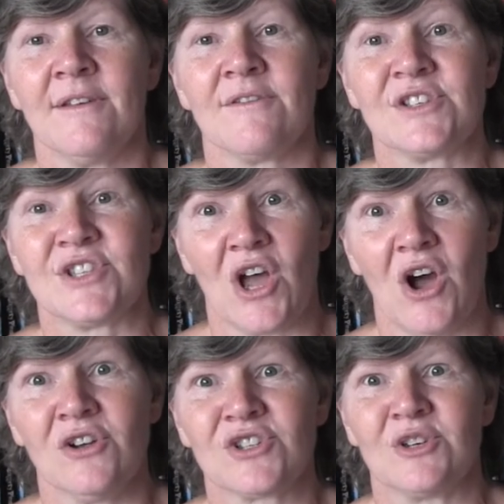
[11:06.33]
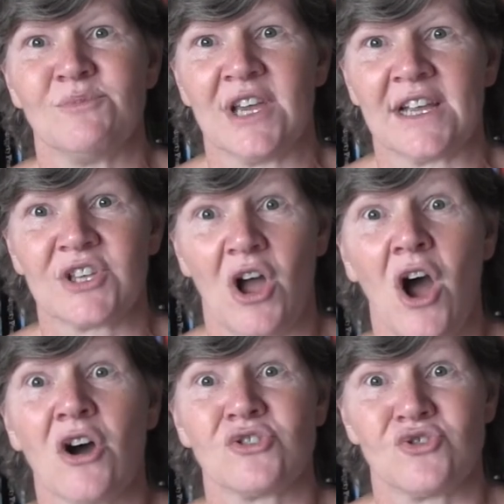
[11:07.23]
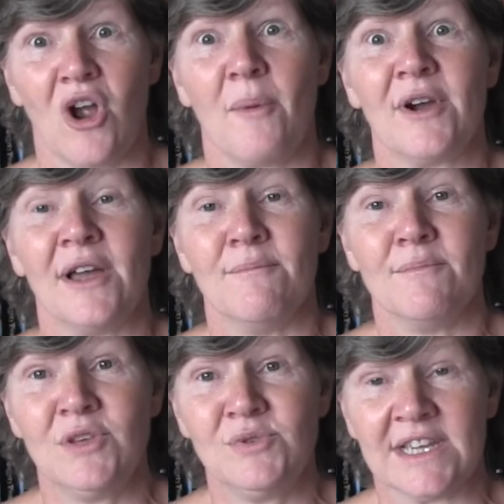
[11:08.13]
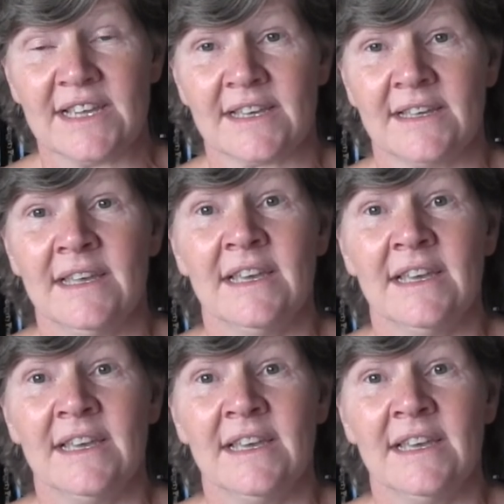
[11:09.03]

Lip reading: There's the art subjects, art, drama and music.